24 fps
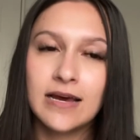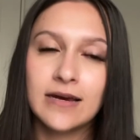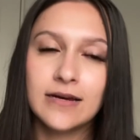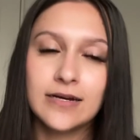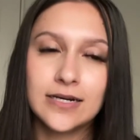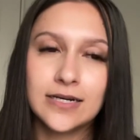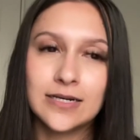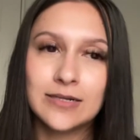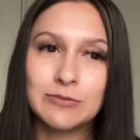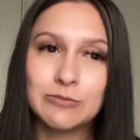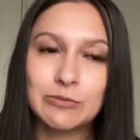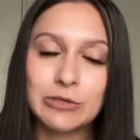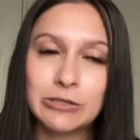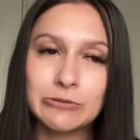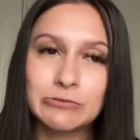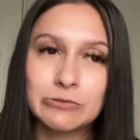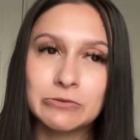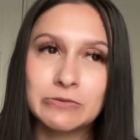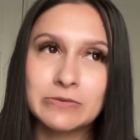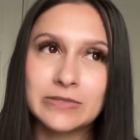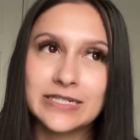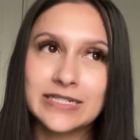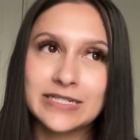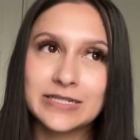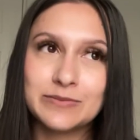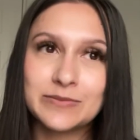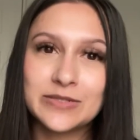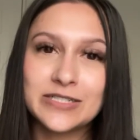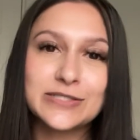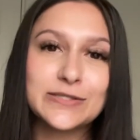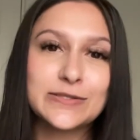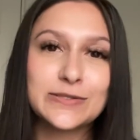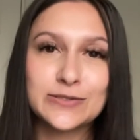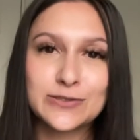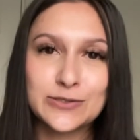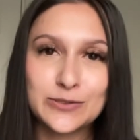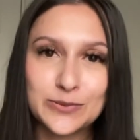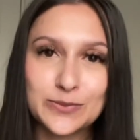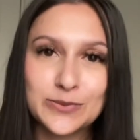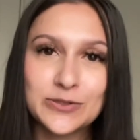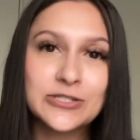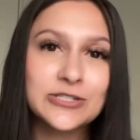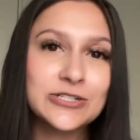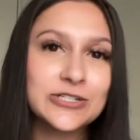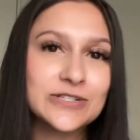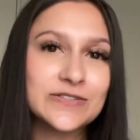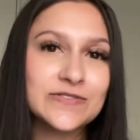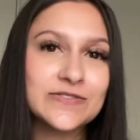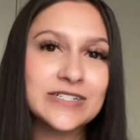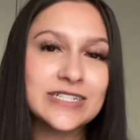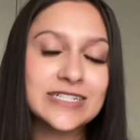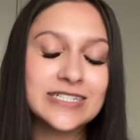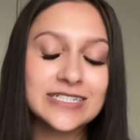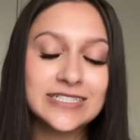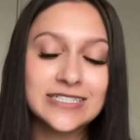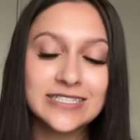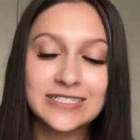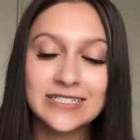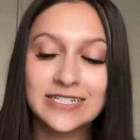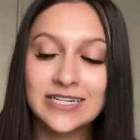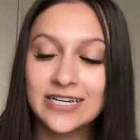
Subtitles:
I'm probably going to be super nervous,